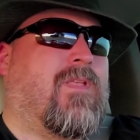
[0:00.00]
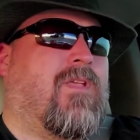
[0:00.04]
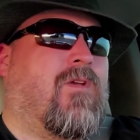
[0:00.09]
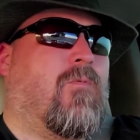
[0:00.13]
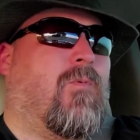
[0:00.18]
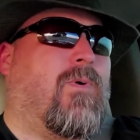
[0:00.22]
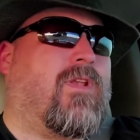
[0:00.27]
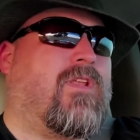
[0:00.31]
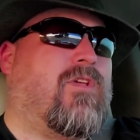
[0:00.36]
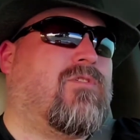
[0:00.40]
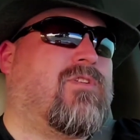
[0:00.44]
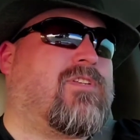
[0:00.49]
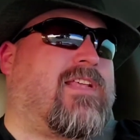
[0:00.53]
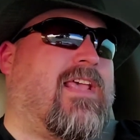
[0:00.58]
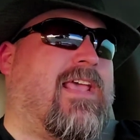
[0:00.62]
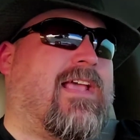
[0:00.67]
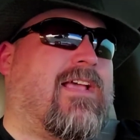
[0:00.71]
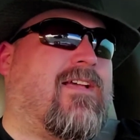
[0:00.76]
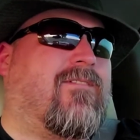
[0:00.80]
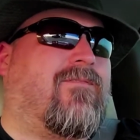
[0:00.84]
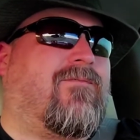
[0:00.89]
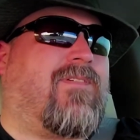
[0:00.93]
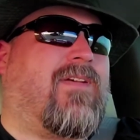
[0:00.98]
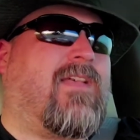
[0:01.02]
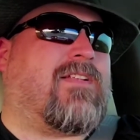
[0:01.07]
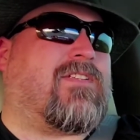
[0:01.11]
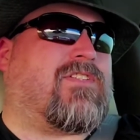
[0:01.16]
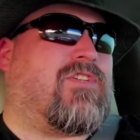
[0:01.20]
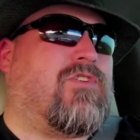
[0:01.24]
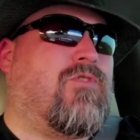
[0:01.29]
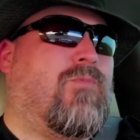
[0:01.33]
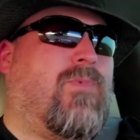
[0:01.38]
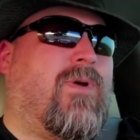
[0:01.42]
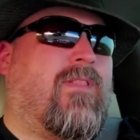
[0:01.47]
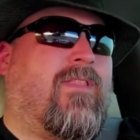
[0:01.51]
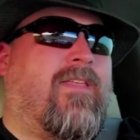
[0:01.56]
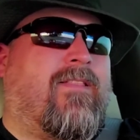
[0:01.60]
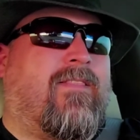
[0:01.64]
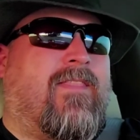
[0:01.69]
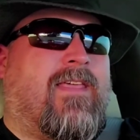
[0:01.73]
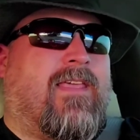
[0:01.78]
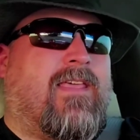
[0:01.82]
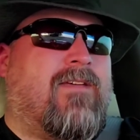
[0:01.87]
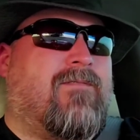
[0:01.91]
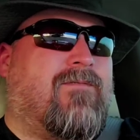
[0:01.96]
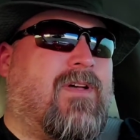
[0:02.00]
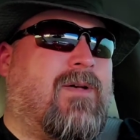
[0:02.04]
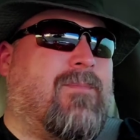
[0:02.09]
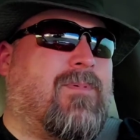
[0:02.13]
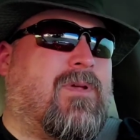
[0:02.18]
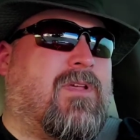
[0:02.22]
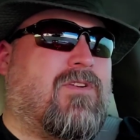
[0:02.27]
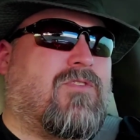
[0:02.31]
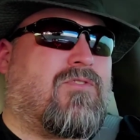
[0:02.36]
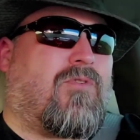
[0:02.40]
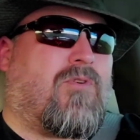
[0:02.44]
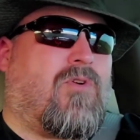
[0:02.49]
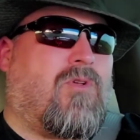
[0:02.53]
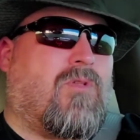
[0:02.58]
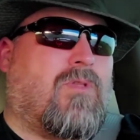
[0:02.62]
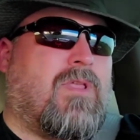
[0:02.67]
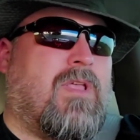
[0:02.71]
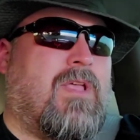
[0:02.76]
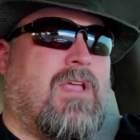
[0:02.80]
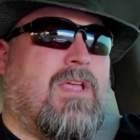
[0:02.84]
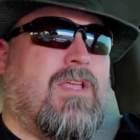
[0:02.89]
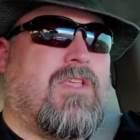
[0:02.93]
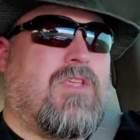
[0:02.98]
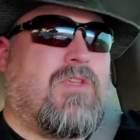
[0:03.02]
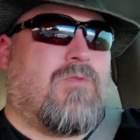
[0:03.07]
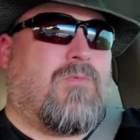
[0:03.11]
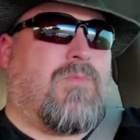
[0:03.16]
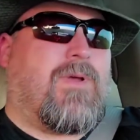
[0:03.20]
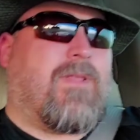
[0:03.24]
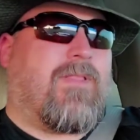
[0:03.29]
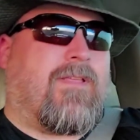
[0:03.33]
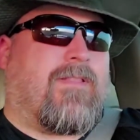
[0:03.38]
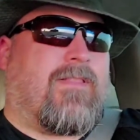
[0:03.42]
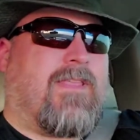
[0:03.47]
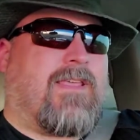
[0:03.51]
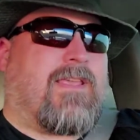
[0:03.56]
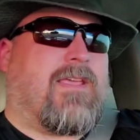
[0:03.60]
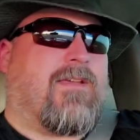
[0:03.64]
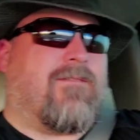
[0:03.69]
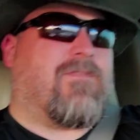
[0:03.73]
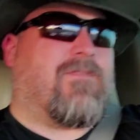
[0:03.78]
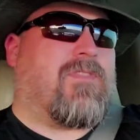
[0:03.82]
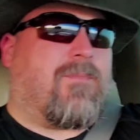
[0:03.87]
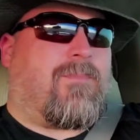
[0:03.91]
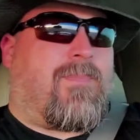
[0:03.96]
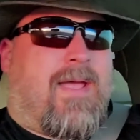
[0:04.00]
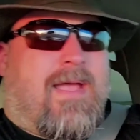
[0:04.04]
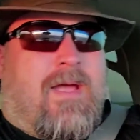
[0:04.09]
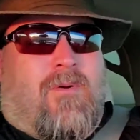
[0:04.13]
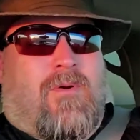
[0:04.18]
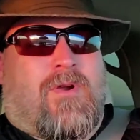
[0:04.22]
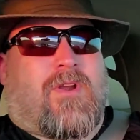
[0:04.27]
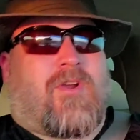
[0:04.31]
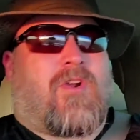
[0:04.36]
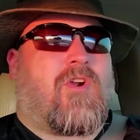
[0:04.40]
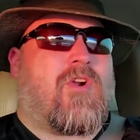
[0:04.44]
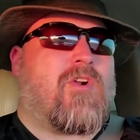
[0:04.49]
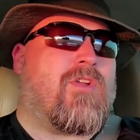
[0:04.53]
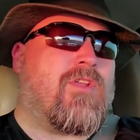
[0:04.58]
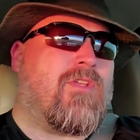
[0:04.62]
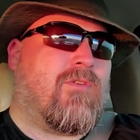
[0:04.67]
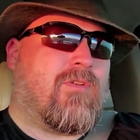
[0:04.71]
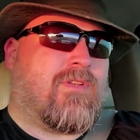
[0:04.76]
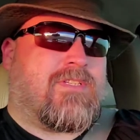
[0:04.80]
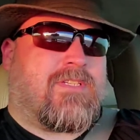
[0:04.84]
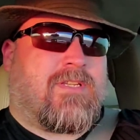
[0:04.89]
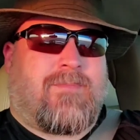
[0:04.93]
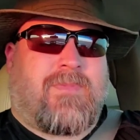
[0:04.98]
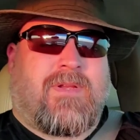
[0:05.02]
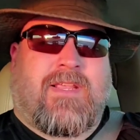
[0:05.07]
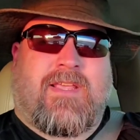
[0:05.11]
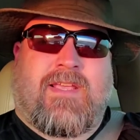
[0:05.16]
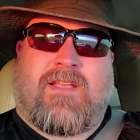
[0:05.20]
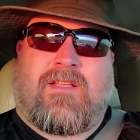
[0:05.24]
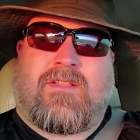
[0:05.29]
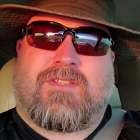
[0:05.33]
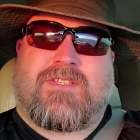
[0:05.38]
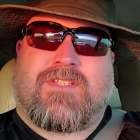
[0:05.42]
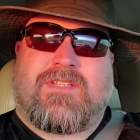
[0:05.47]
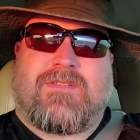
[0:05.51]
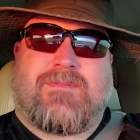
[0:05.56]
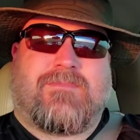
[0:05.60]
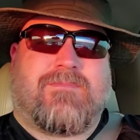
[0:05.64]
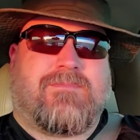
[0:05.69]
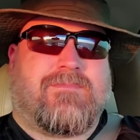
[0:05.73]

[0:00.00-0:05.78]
When you take offense, you willingly give up control. You willingly give the power to hurt you to somebody else.